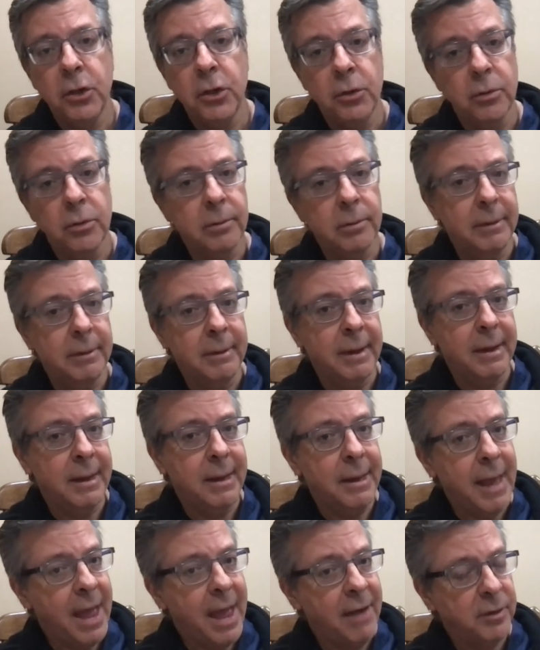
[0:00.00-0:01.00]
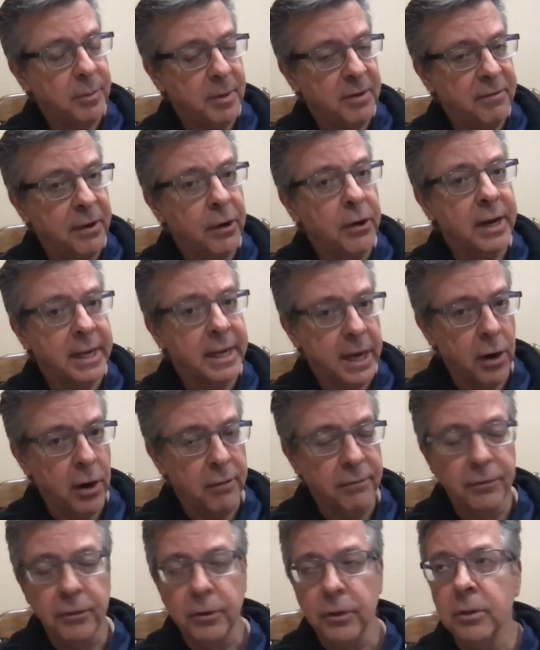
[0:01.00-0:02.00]
that you uh, have to be very
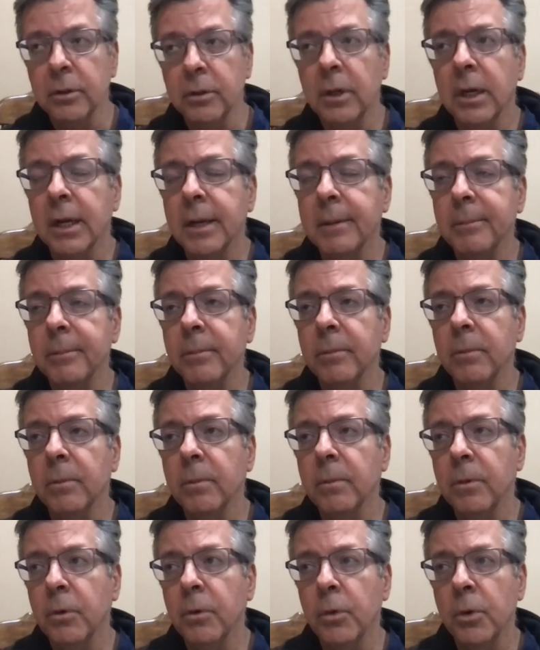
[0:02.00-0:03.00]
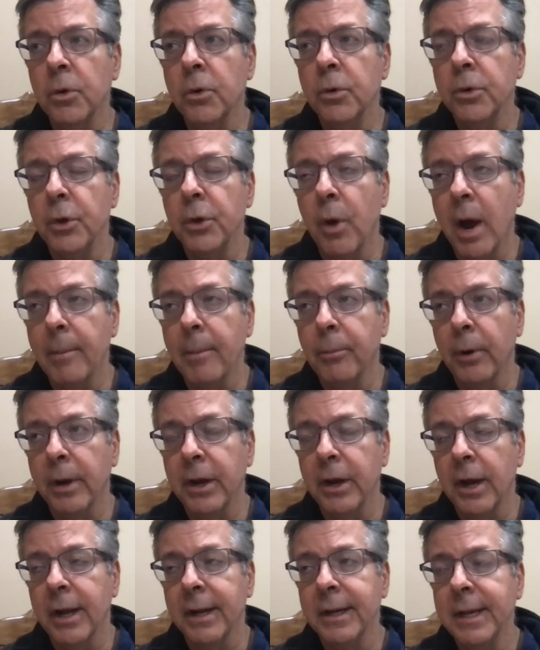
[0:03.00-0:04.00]
careful um, who you
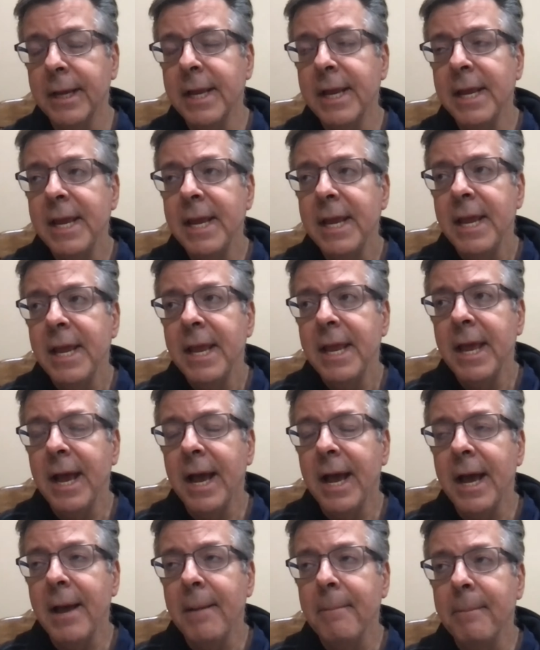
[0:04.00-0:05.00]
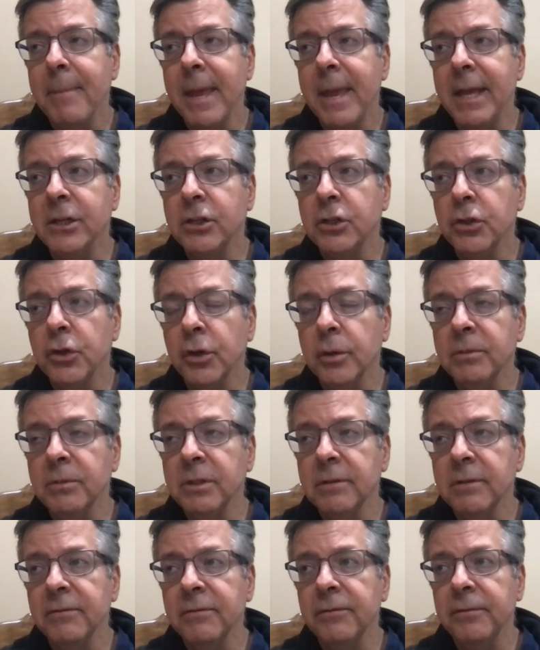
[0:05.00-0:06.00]
operate on. Um, in
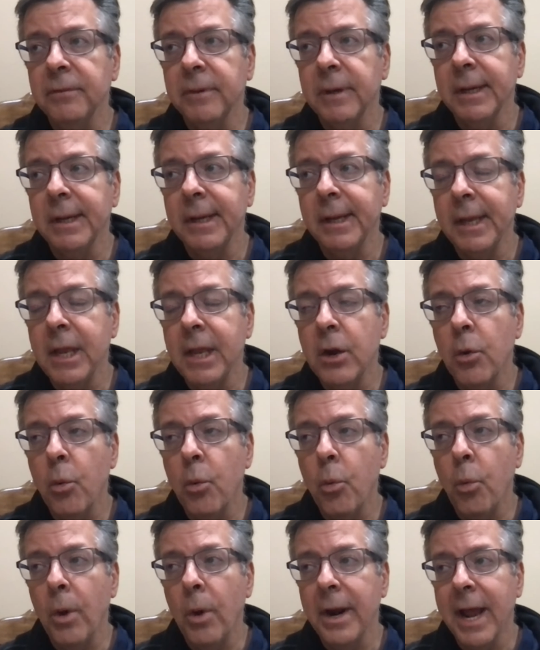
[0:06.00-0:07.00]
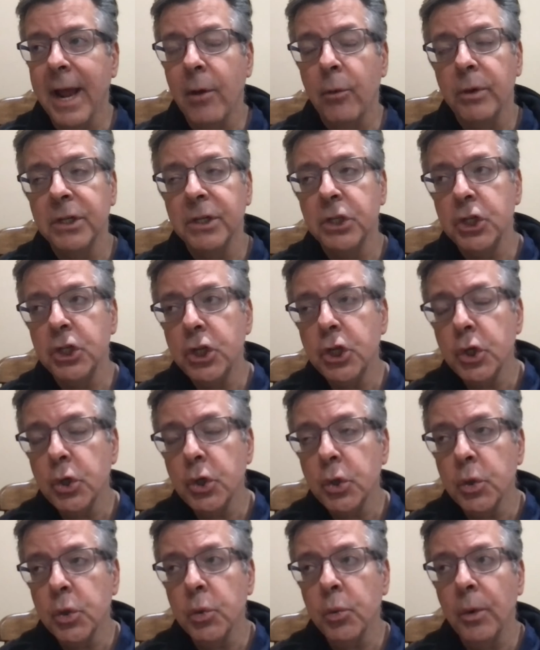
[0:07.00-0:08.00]
terms of you know what I would
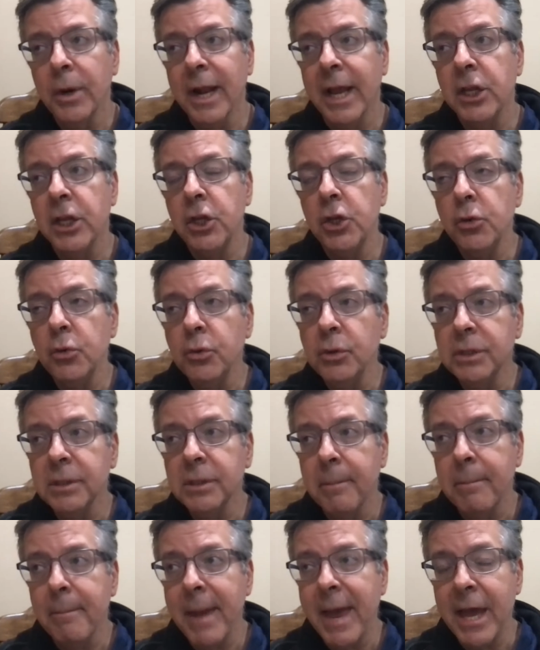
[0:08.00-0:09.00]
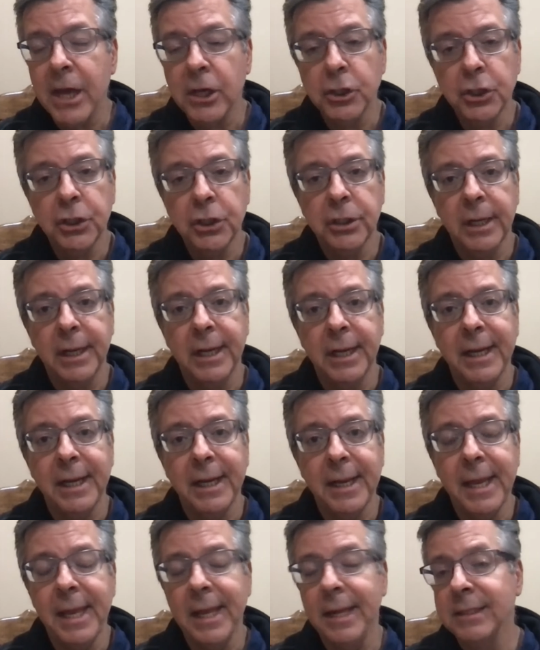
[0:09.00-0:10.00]
do, would I use a mesh
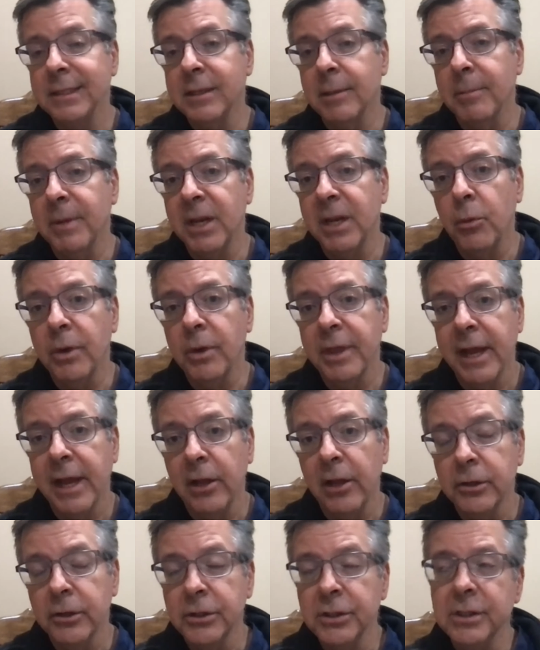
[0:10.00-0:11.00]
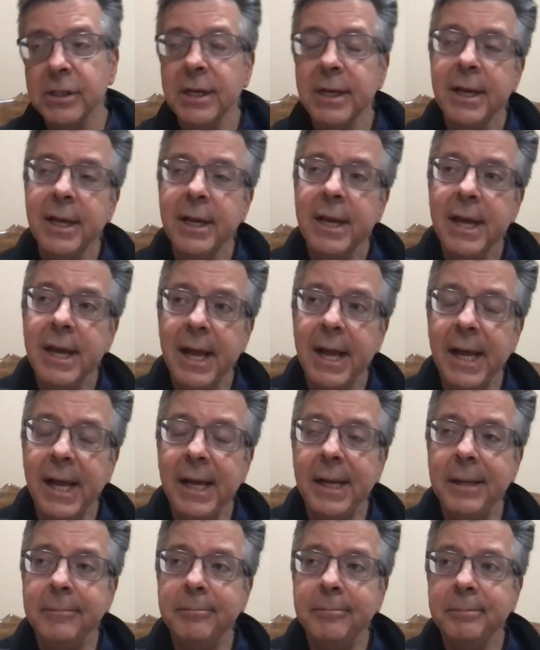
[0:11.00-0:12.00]
uh, in somebody with Ehlers?
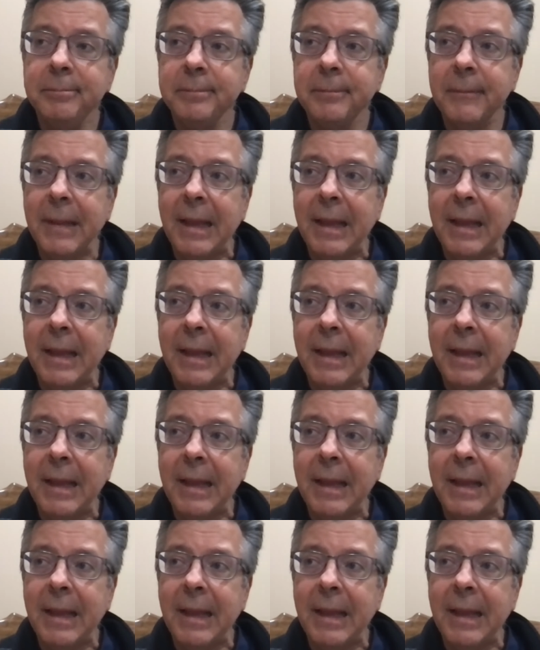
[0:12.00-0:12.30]
Um,